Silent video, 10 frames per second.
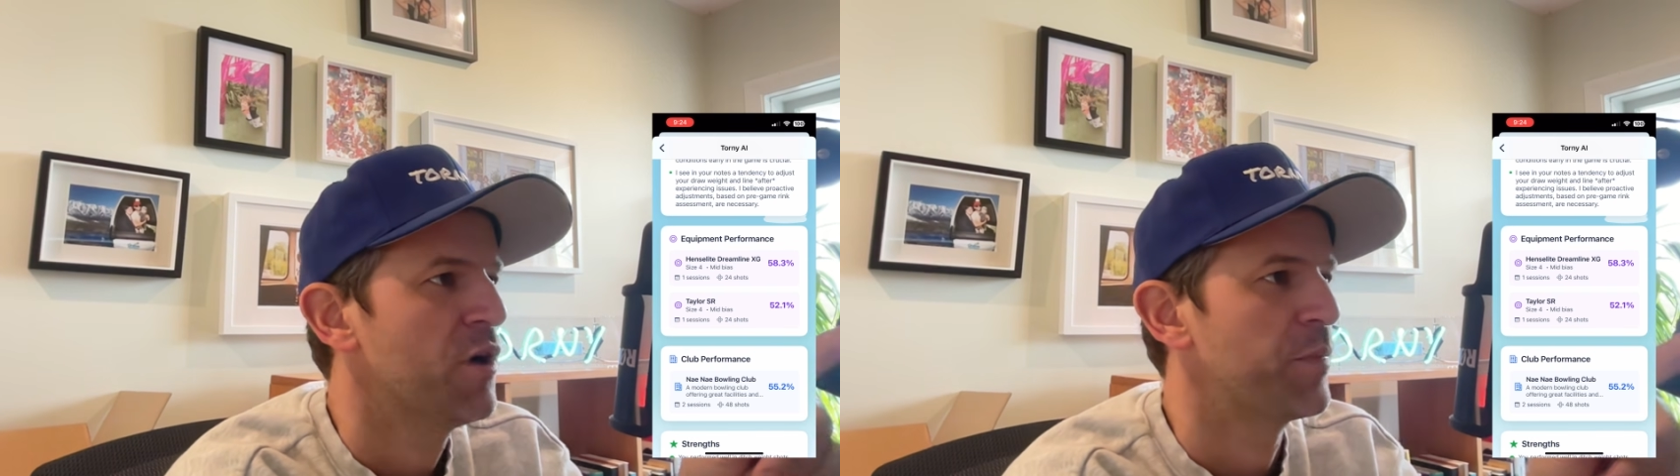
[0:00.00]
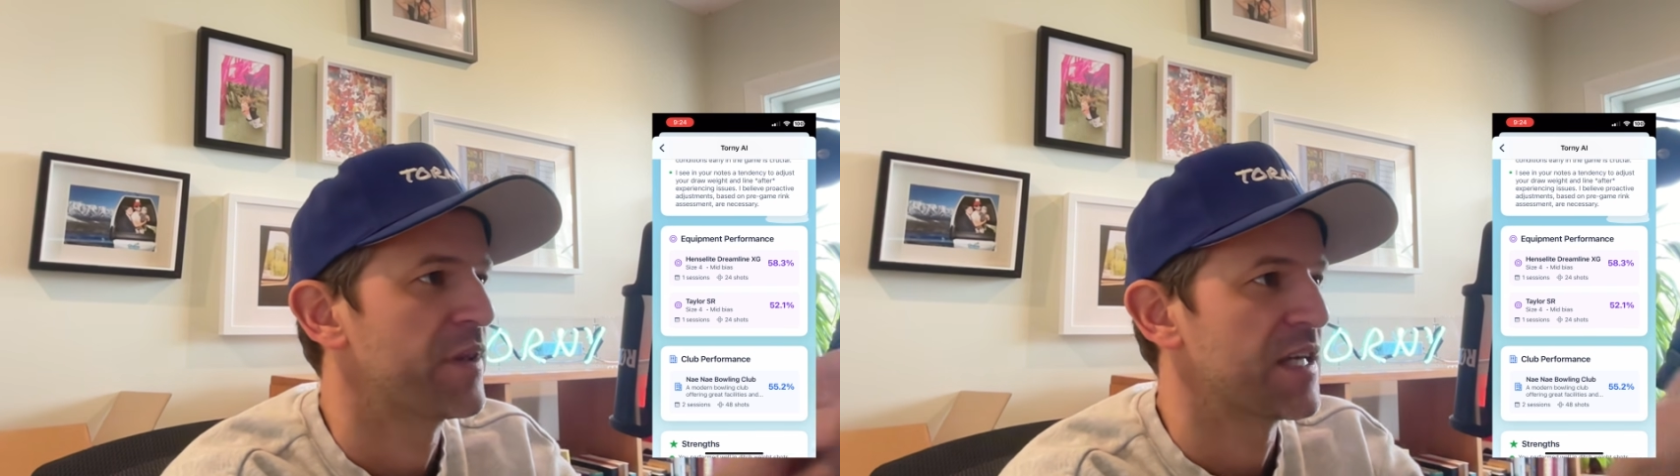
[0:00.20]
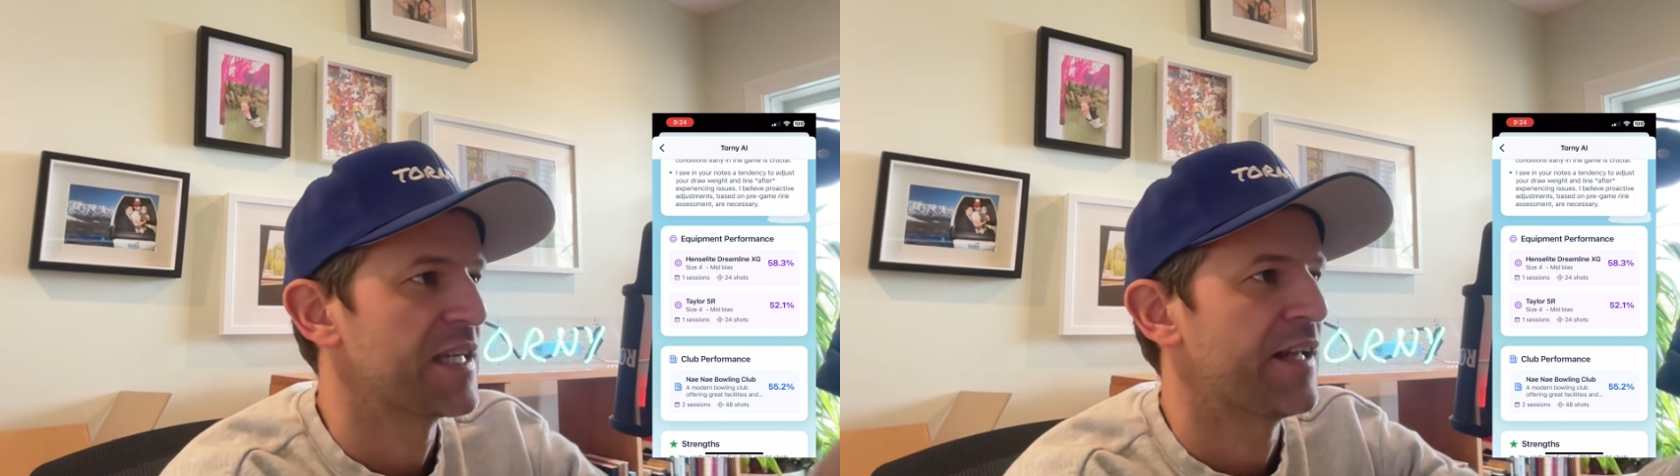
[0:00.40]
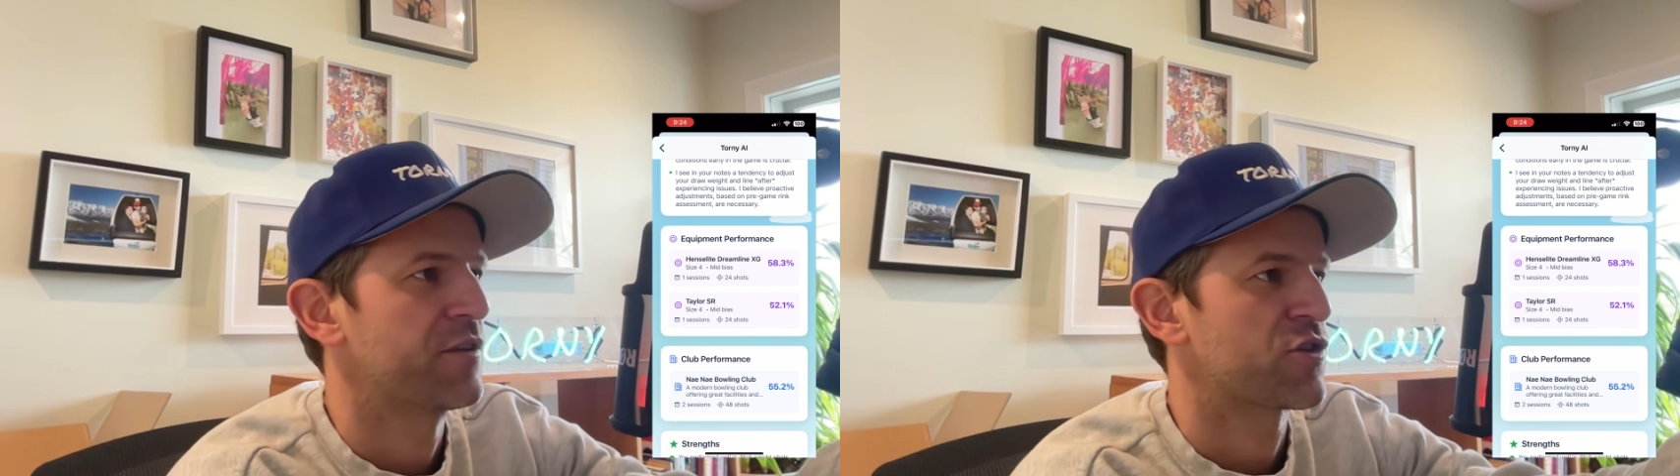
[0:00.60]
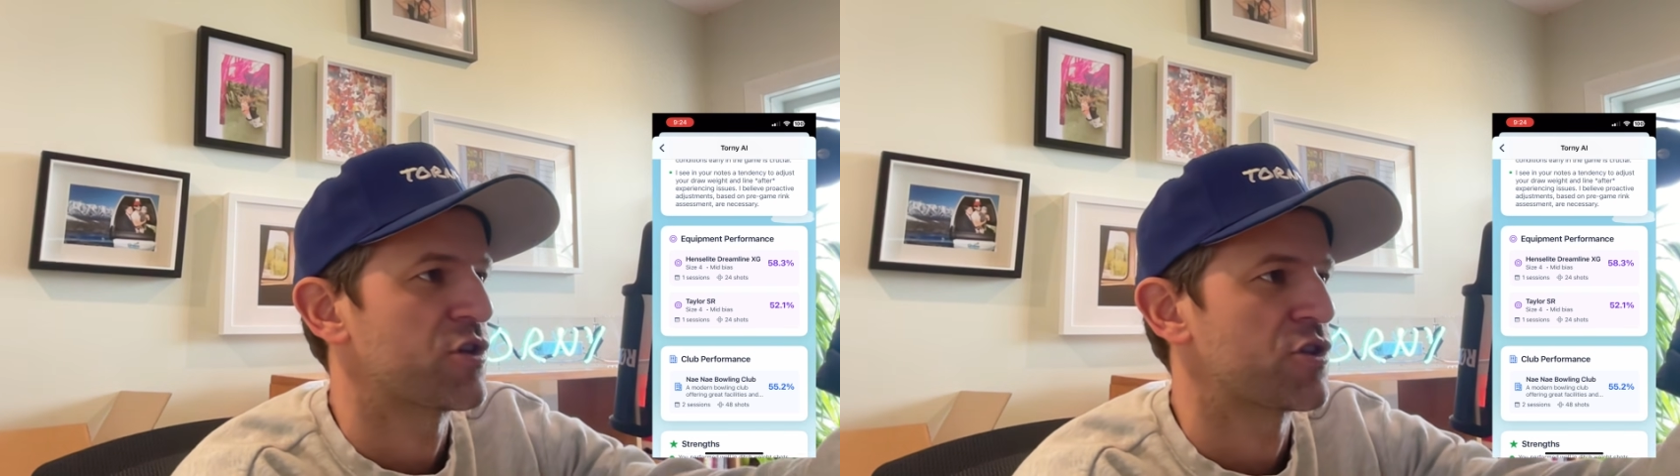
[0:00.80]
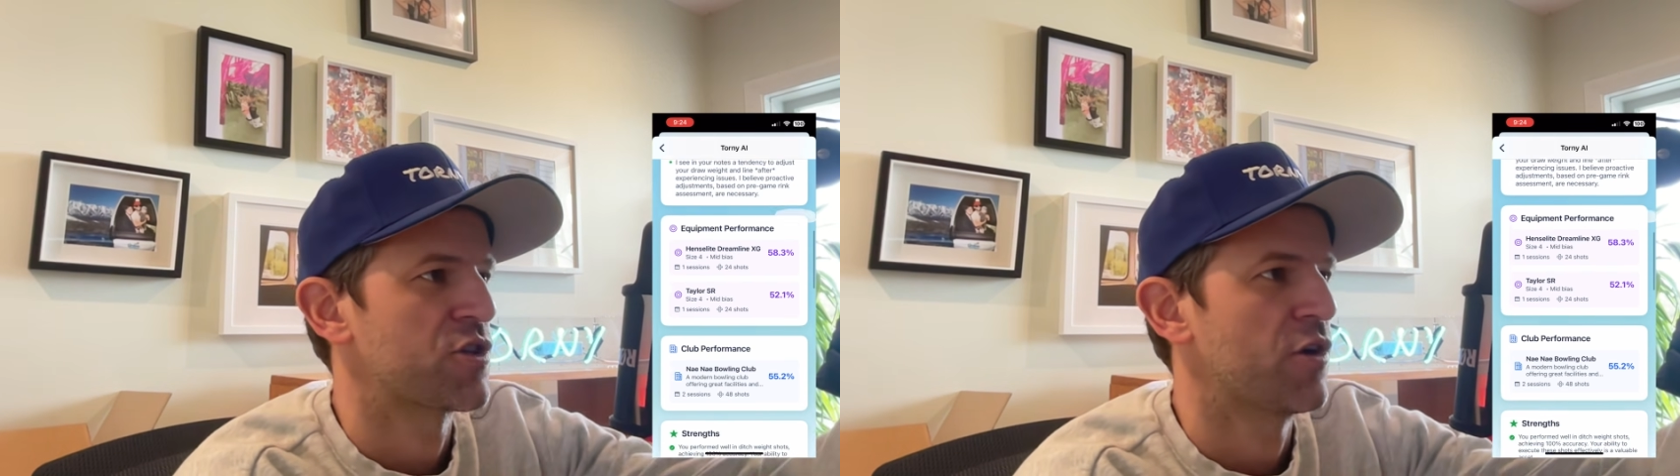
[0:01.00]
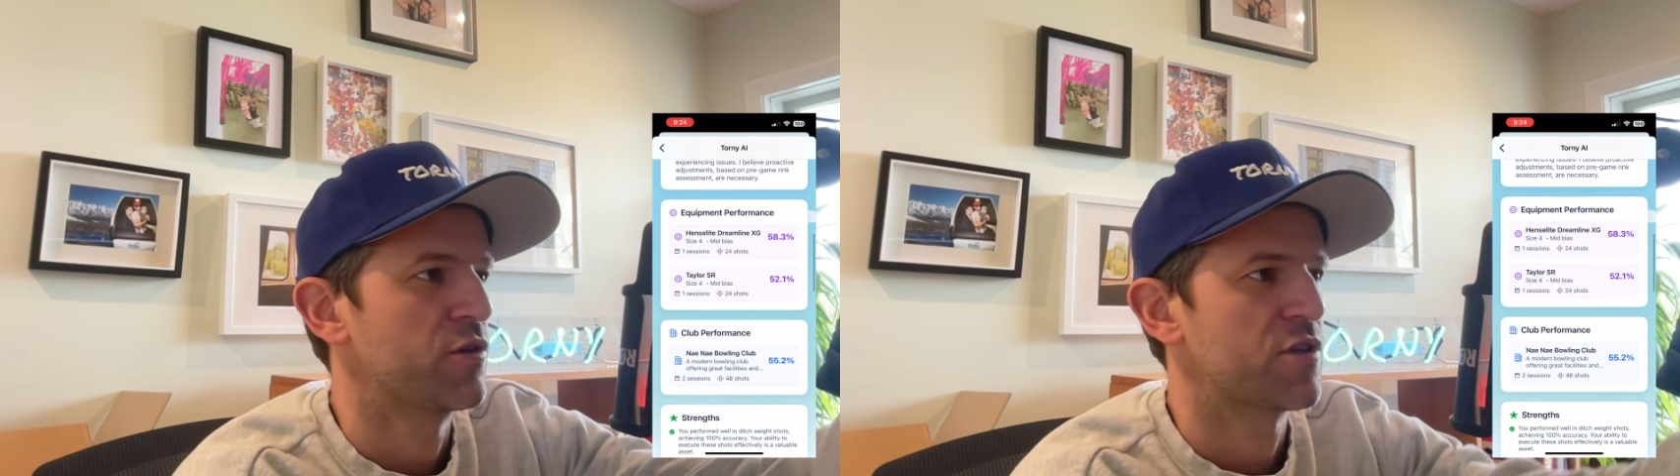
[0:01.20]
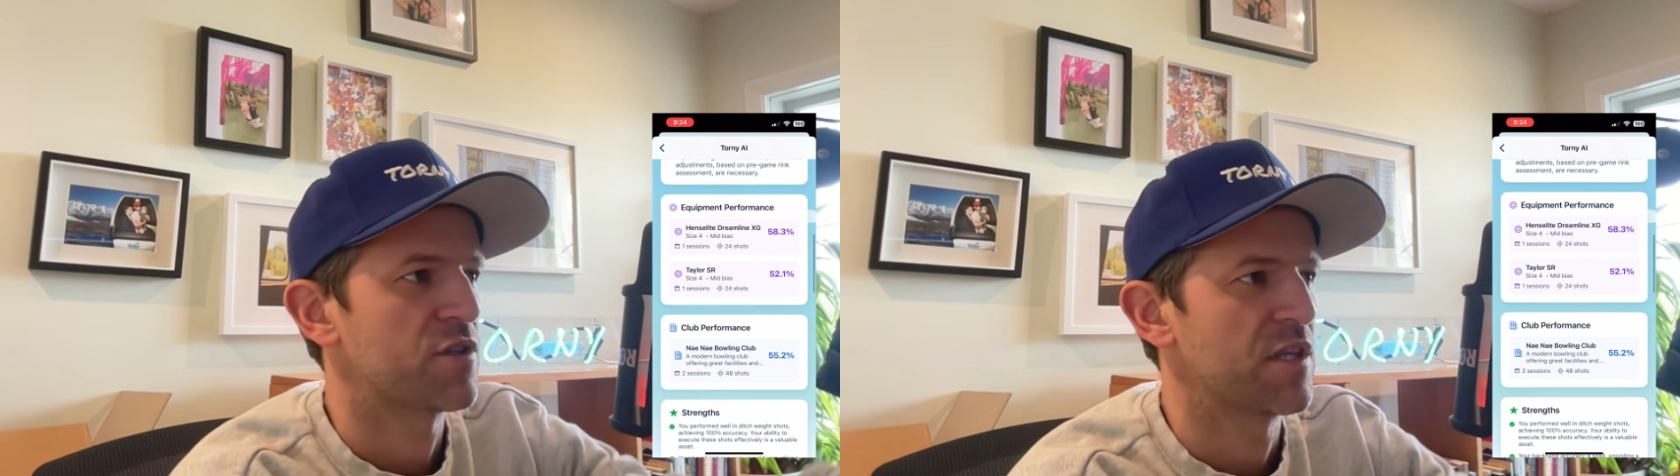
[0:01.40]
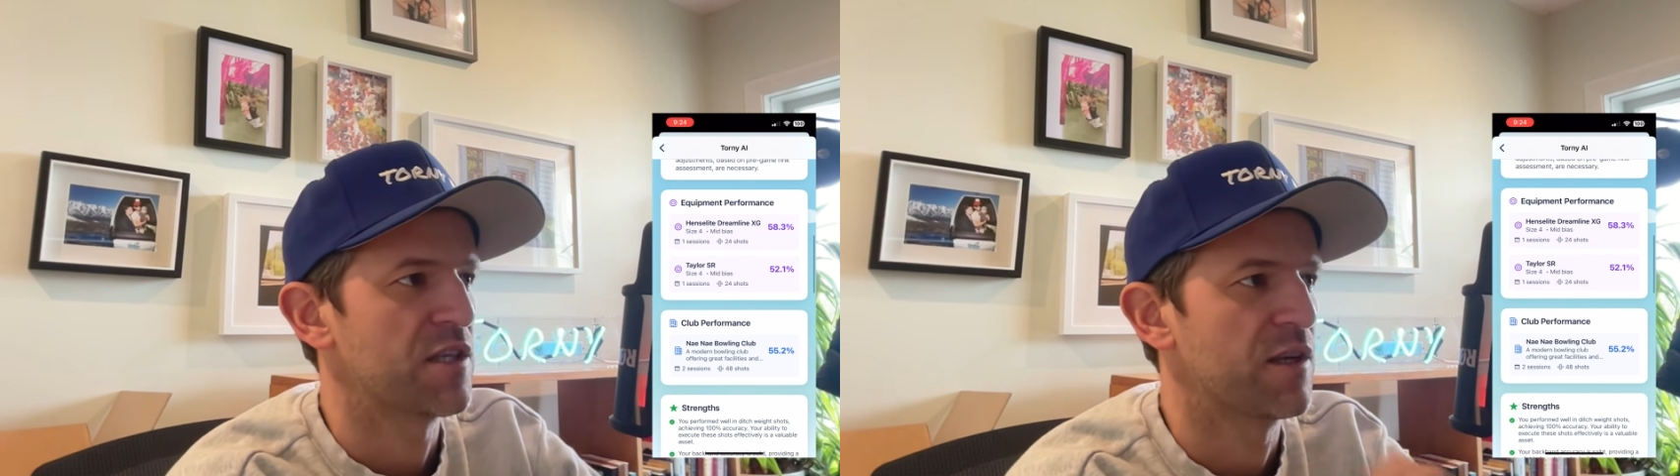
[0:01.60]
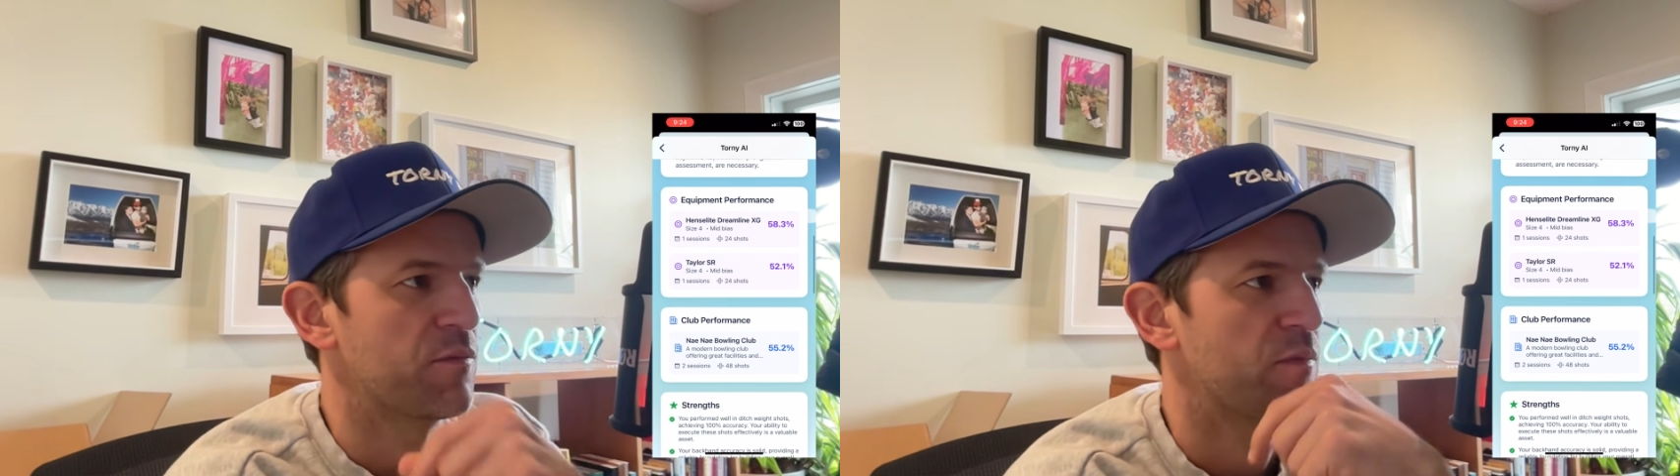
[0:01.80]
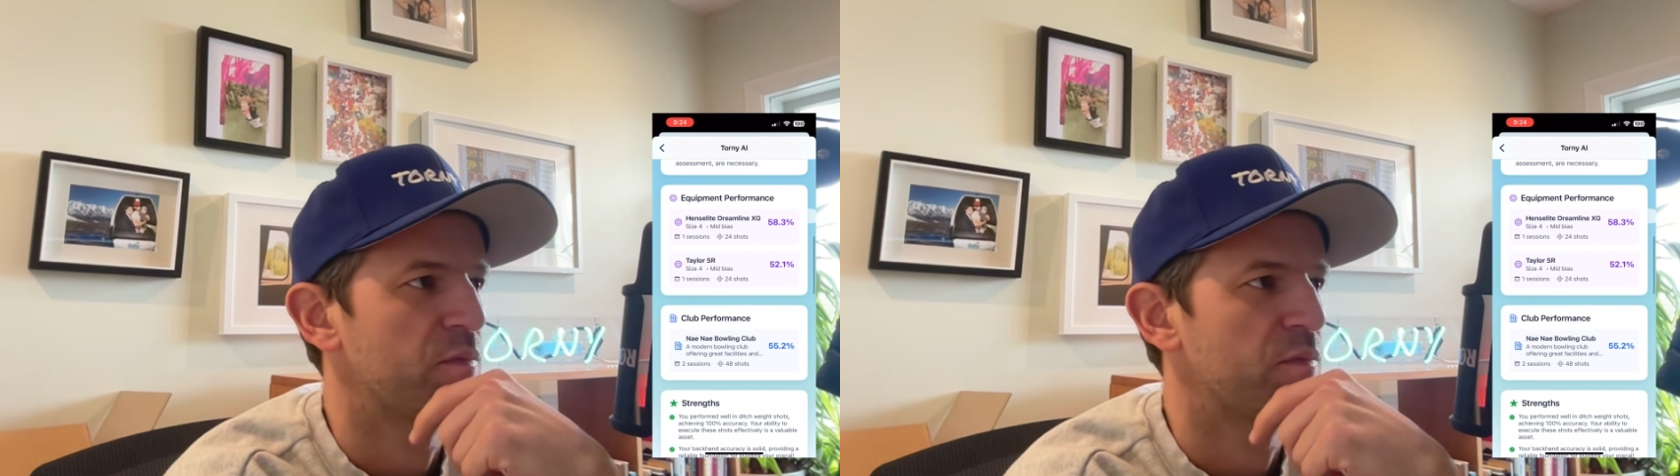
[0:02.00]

But the analysis shows that you